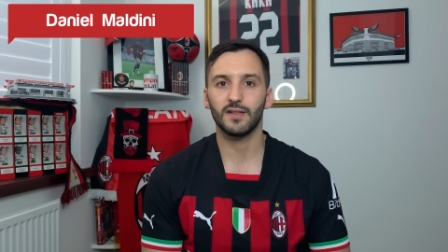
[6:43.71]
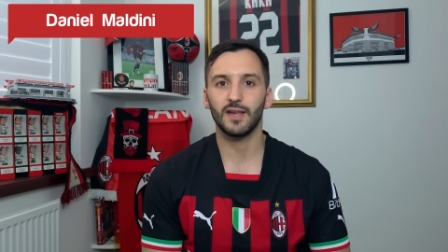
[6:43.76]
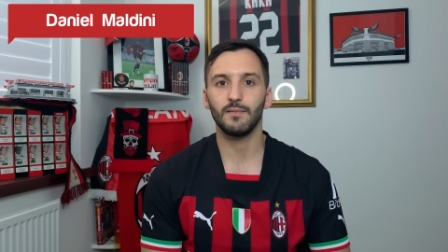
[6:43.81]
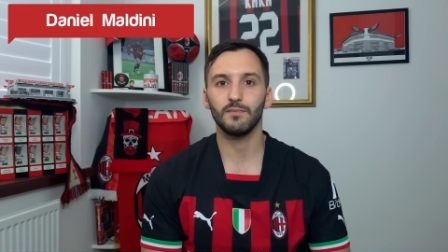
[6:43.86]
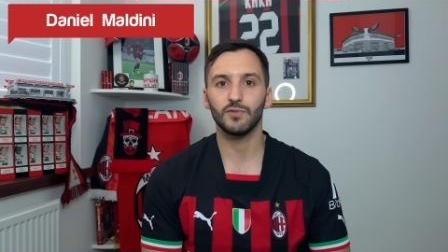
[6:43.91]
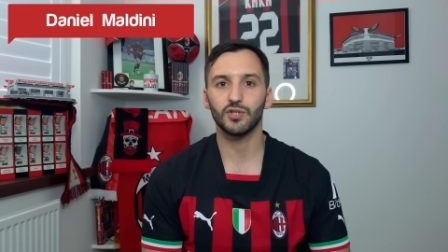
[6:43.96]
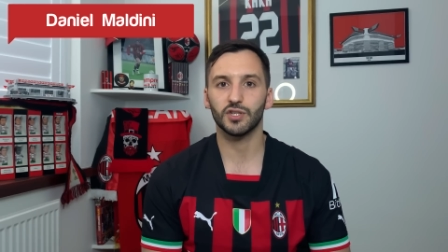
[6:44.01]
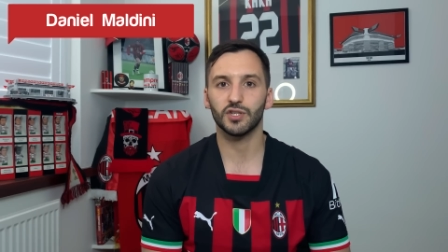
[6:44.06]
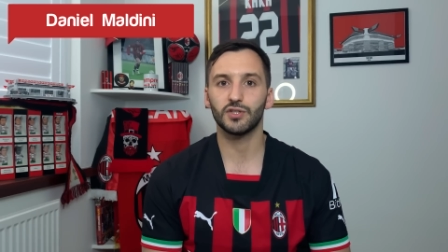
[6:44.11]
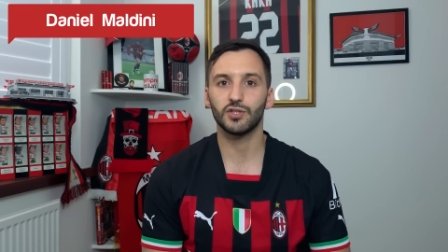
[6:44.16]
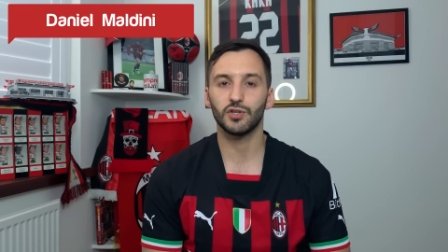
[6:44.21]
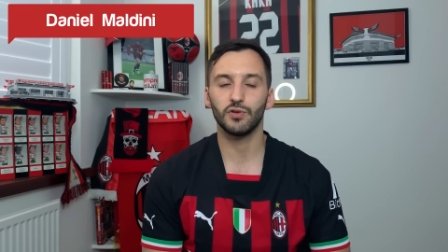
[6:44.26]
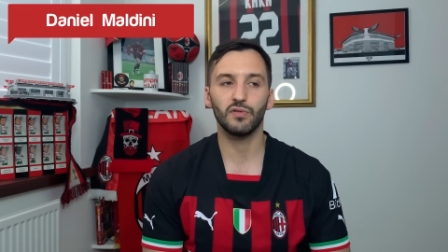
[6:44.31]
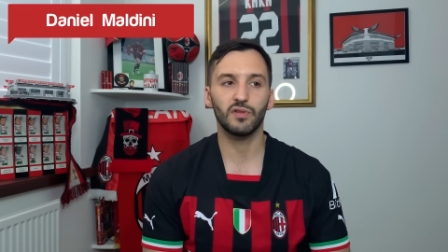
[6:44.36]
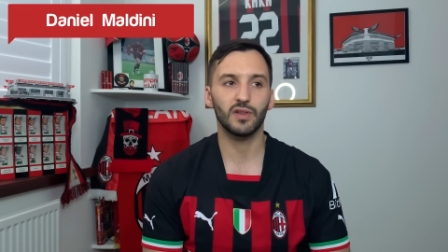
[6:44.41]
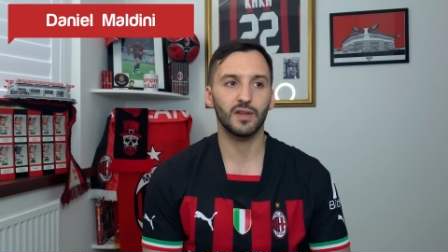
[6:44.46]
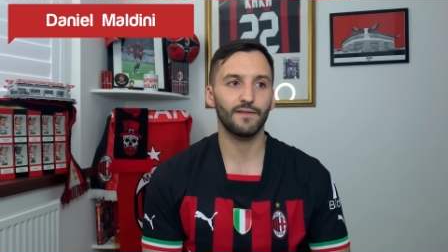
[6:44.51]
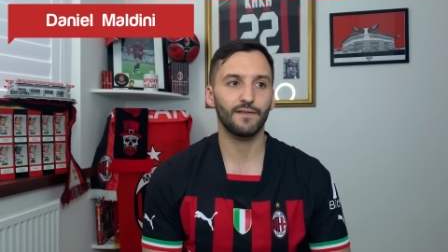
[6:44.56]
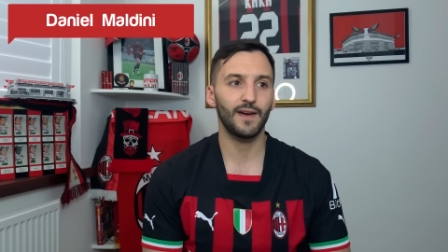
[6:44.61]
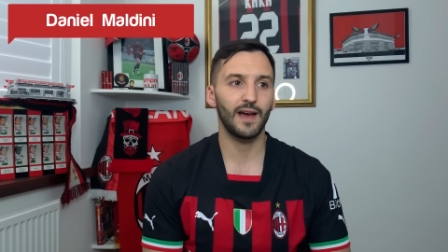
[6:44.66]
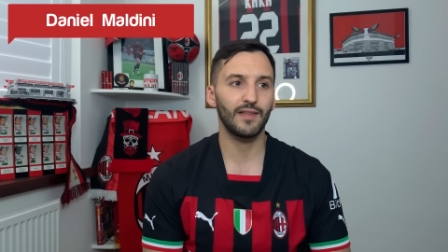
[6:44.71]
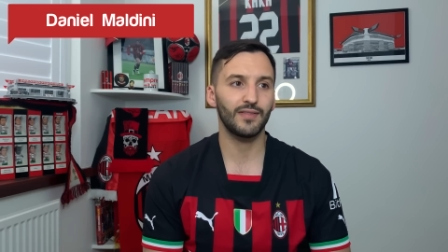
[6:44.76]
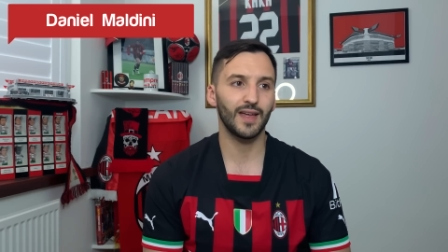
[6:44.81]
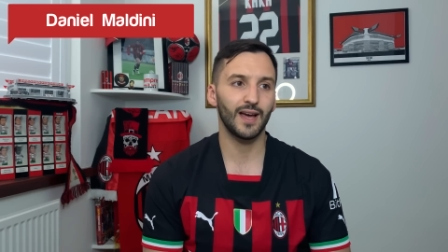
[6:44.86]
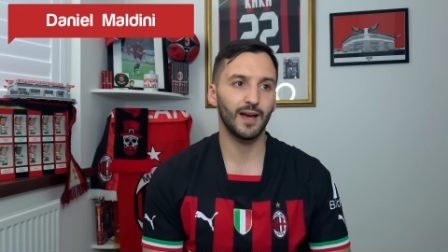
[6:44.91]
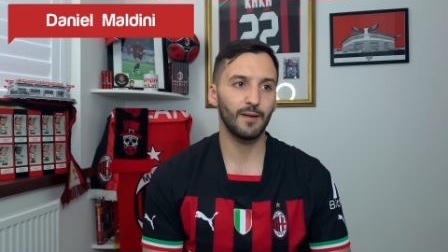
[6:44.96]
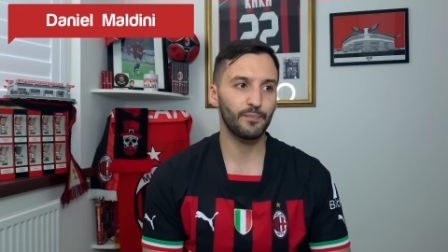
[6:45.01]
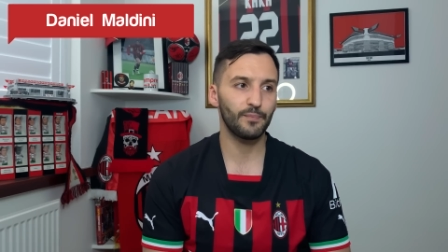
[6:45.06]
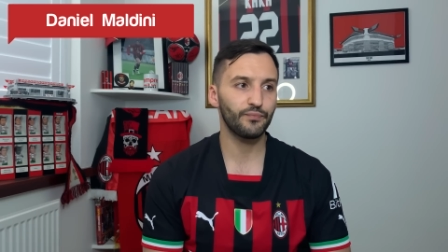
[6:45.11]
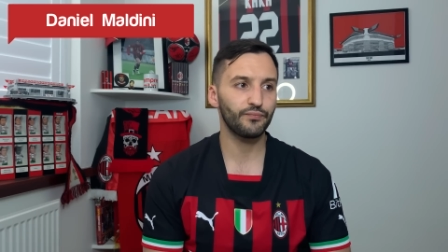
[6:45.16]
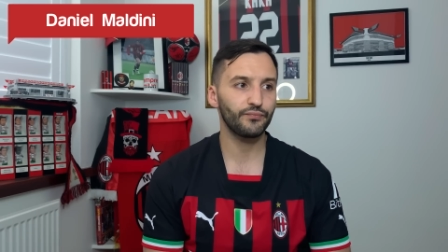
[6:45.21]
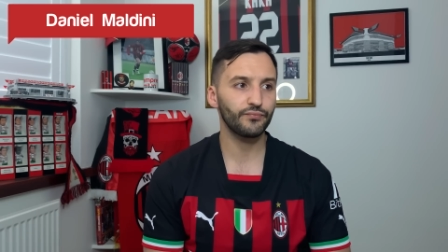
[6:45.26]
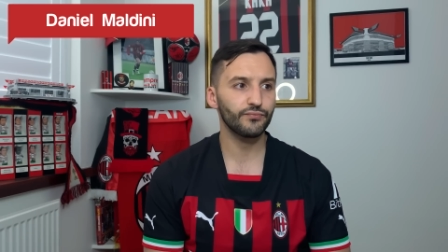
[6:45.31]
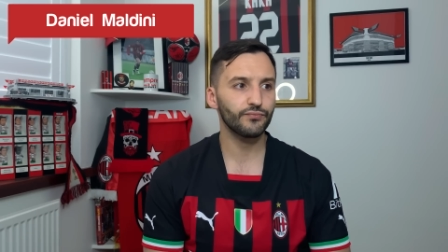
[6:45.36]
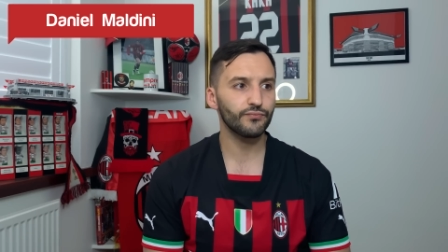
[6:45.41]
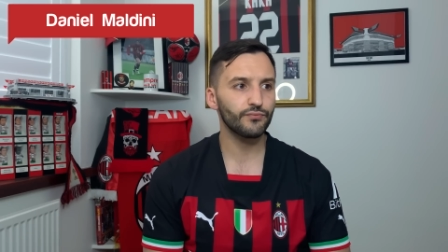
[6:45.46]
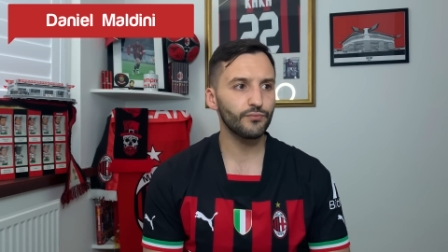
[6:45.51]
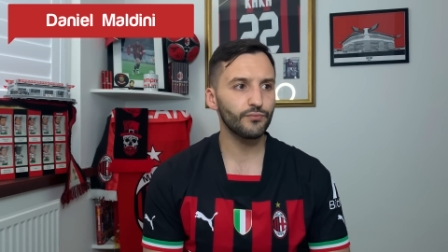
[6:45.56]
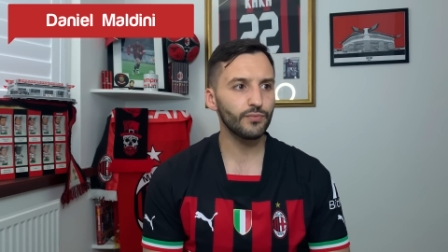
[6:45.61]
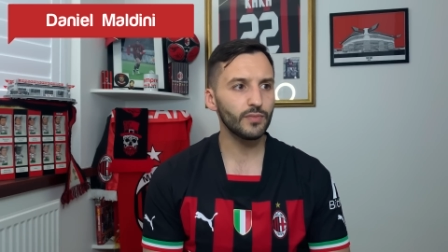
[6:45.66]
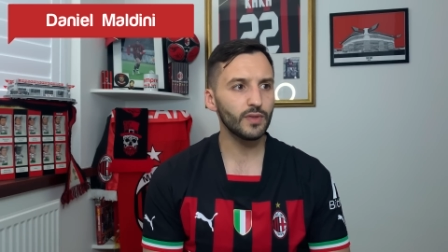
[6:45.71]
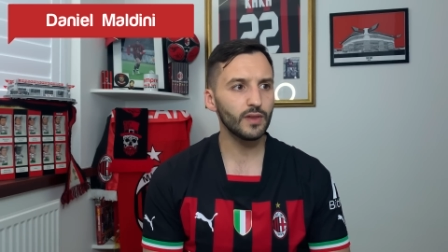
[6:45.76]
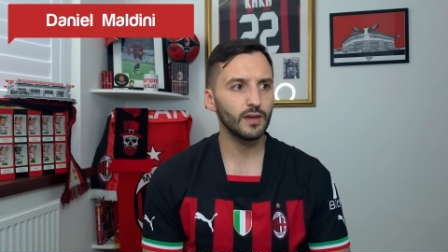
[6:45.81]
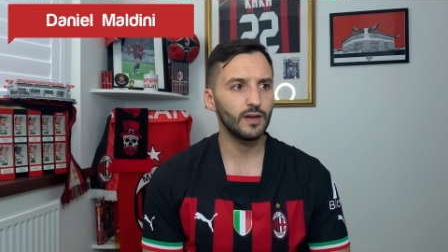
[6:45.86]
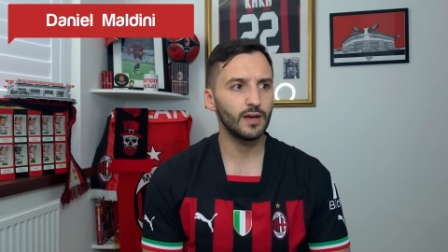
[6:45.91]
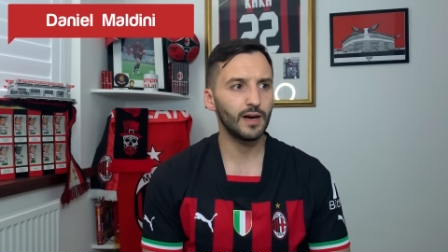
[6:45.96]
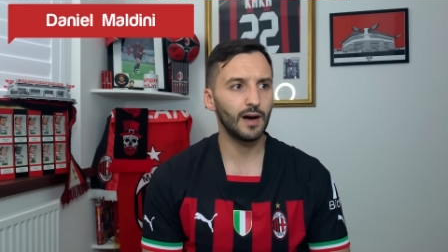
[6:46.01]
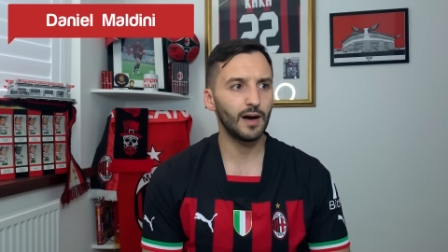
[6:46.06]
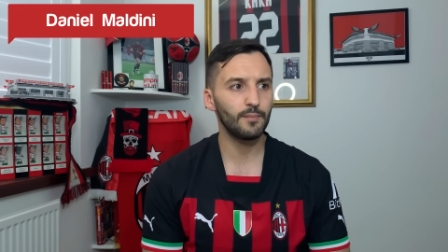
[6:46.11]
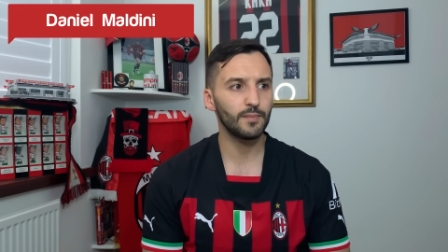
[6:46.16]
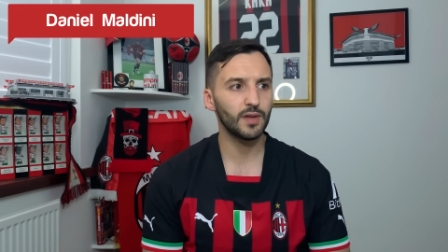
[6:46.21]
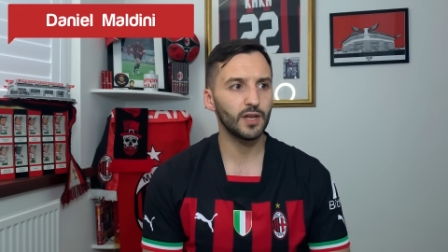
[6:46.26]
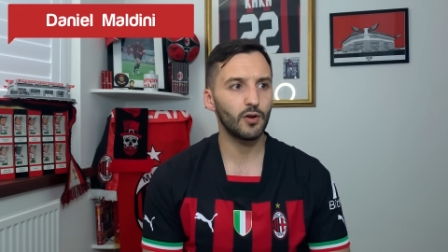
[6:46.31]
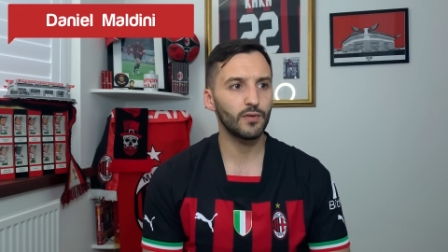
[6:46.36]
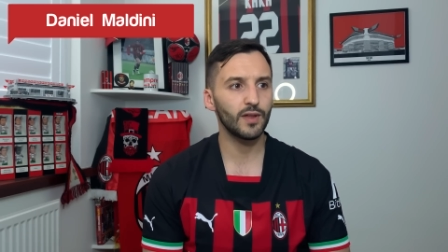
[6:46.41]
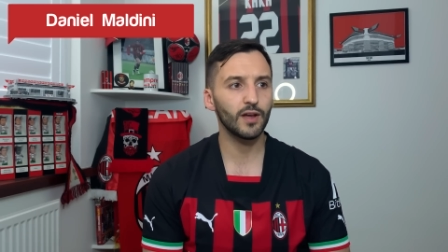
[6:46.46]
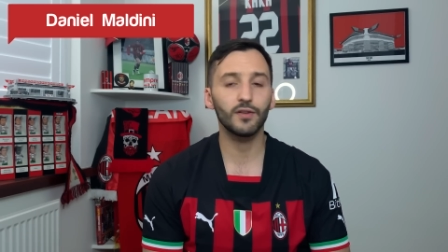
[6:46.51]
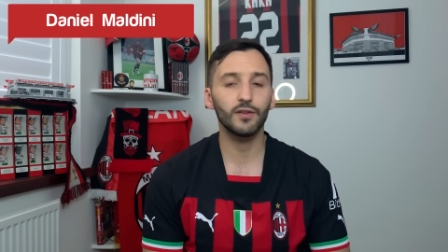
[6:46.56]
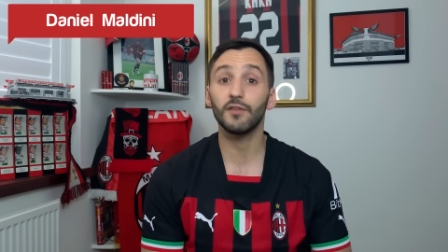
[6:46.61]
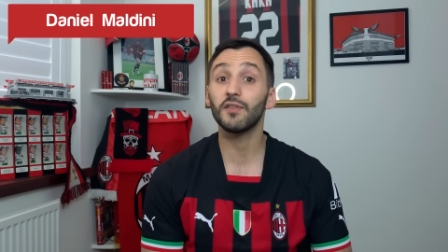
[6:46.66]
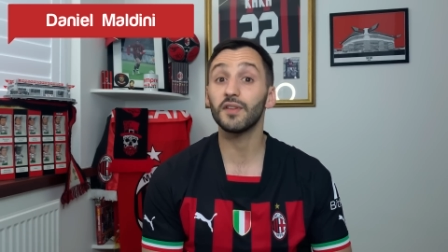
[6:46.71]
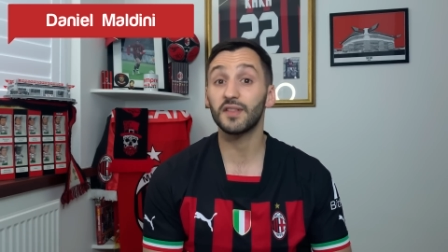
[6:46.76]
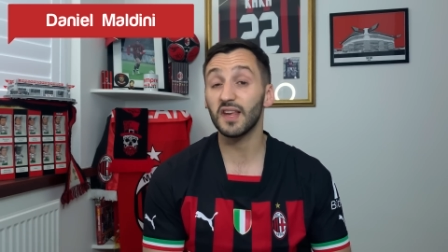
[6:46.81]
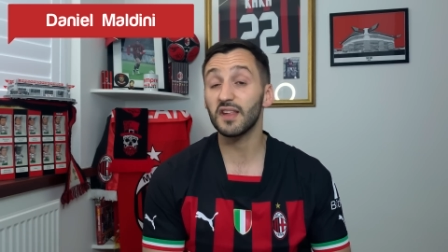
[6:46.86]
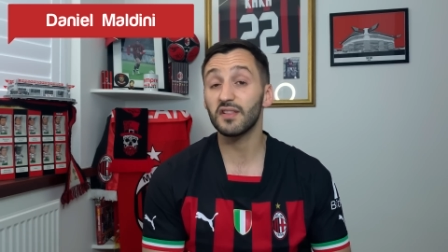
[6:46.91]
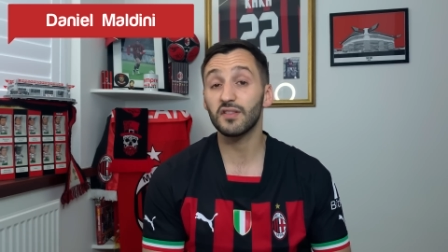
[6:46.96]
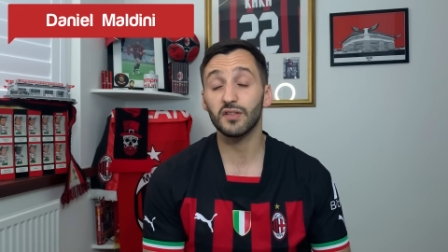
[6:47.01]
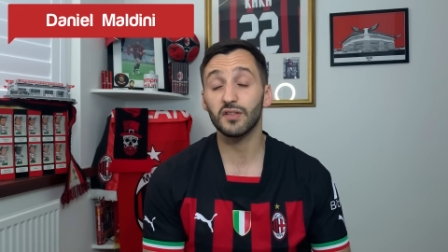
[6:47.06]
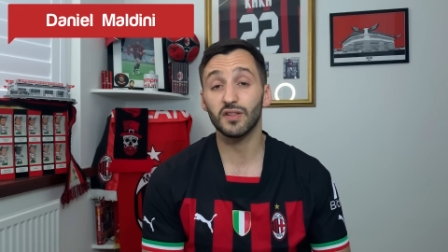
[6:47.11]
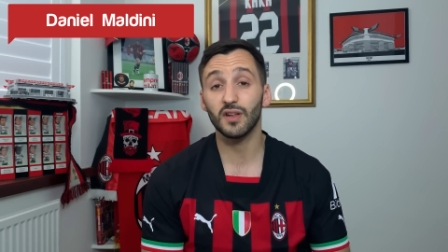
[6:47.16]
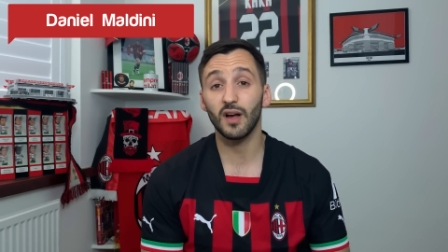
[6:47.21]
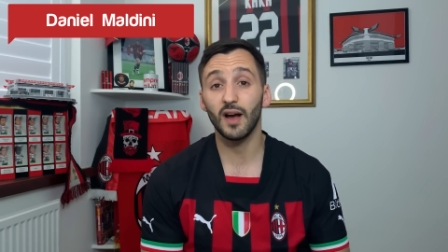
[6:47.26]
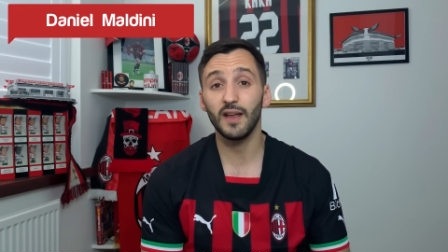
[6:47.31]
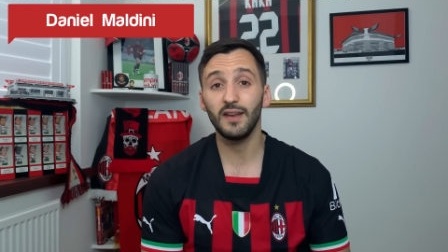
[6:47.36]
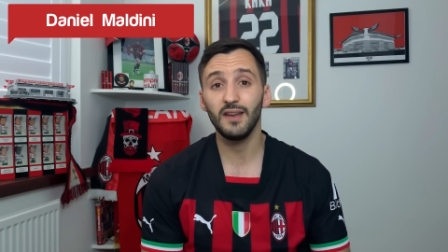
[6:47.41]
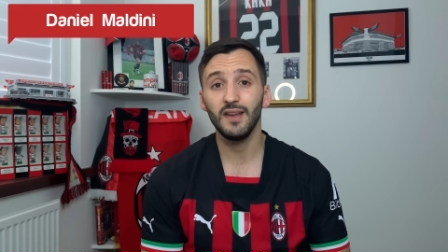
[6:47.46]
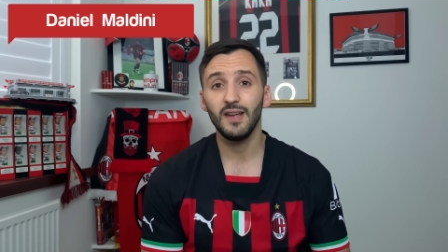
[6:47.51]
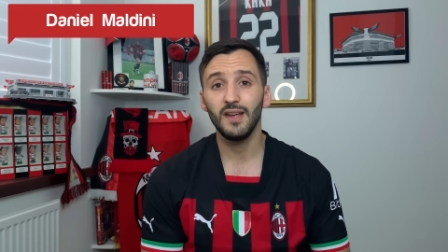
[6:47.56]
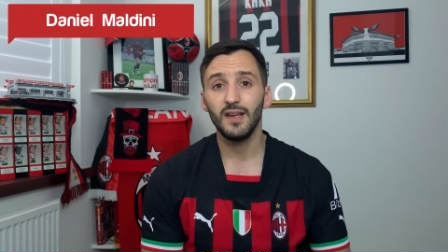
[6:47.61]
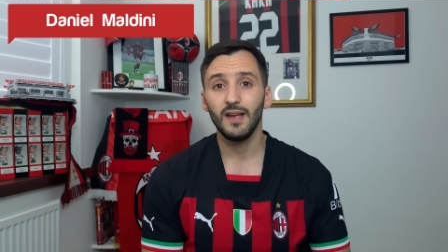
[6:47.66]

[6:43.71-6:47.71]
team just due to the fact that um, you know they, are a decent side.